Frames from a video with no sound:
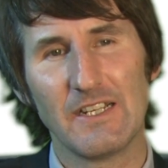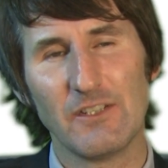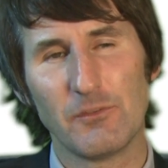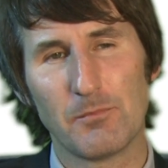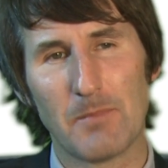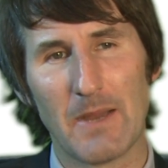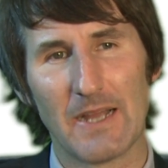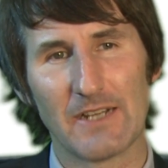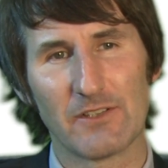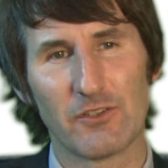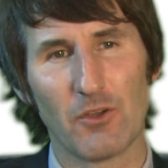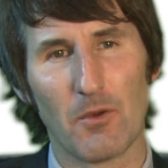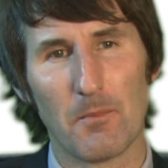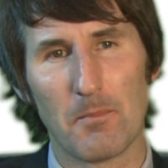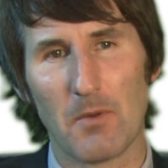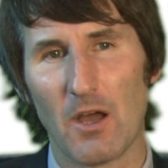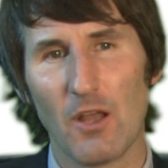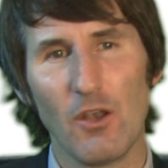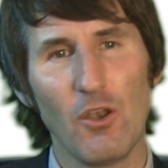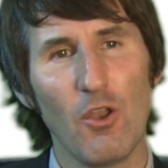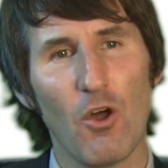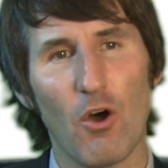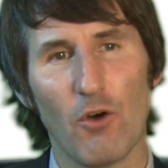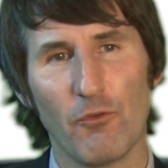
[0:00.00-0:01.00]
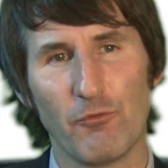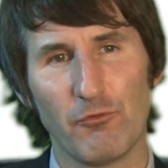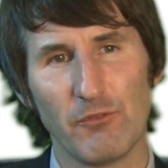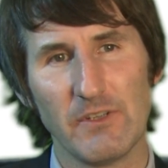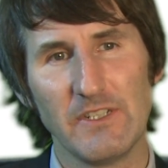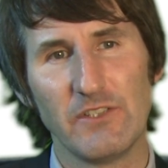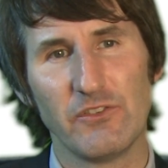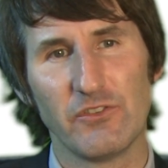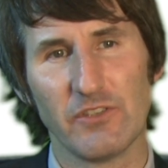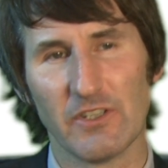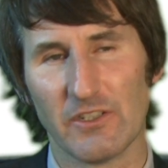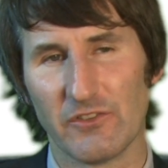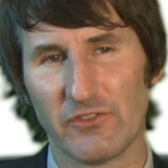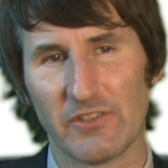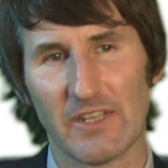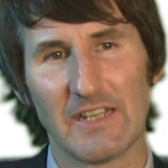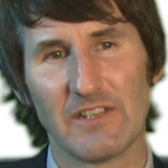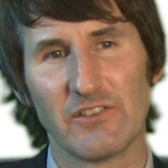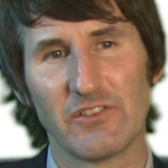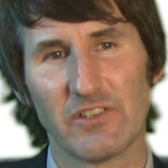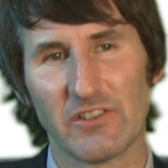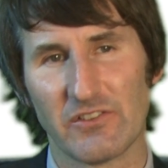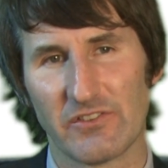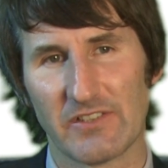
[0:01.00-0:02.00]
is backed up by a lot of research that
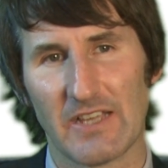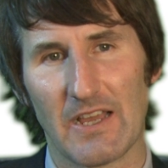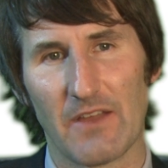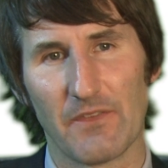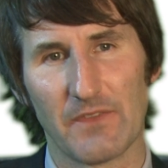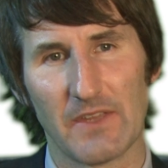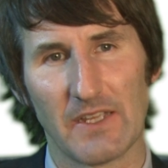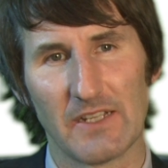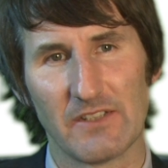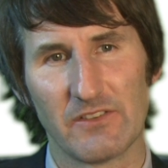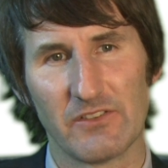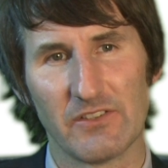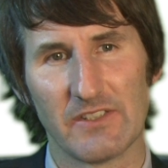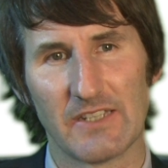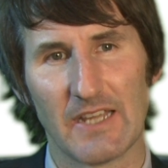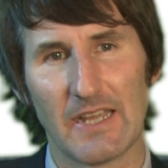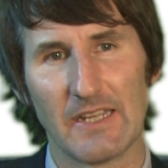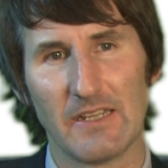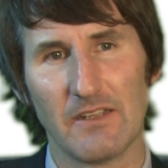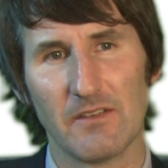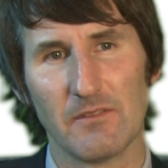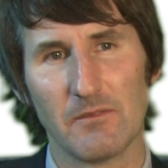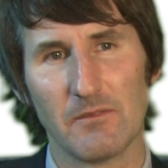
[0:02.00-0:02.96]
exists out there today.